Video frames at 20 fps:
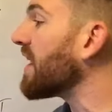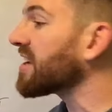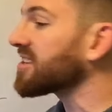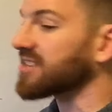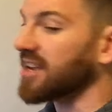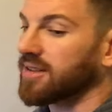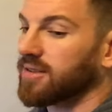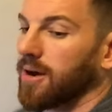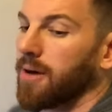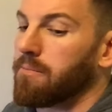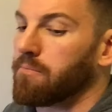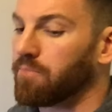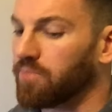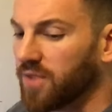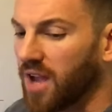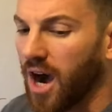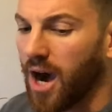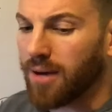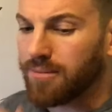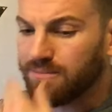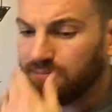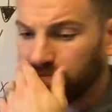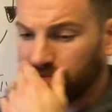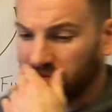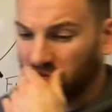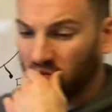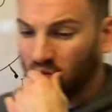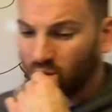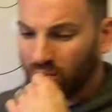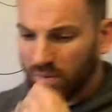fixing them. Um,
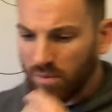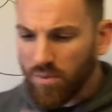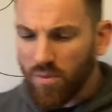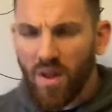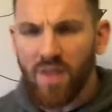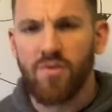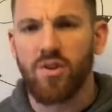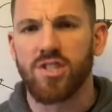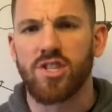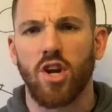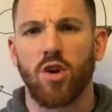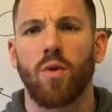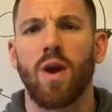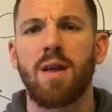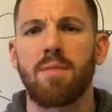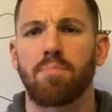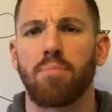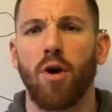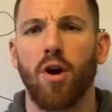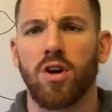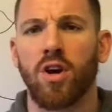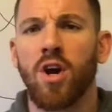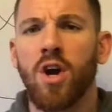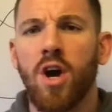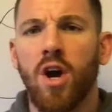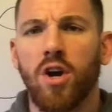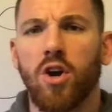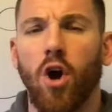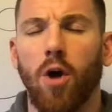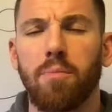there's a great book
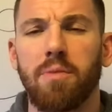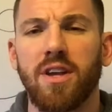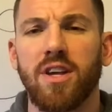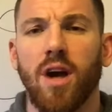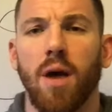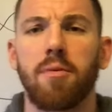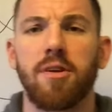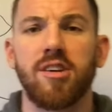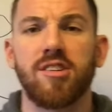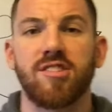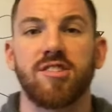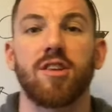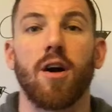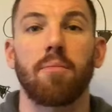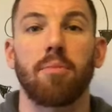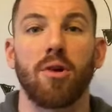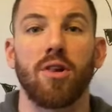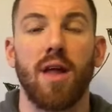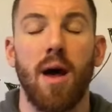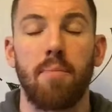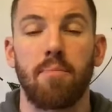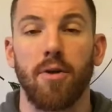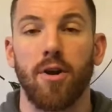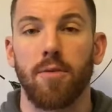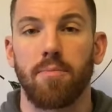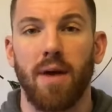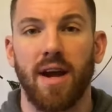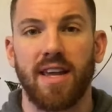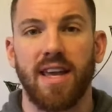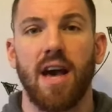called Becoming a Supple
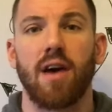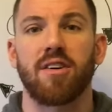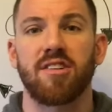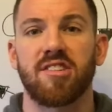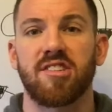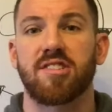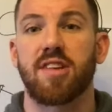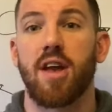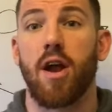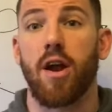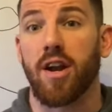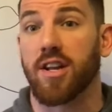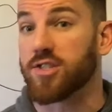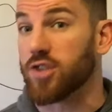Leopard by Kelly Starrett.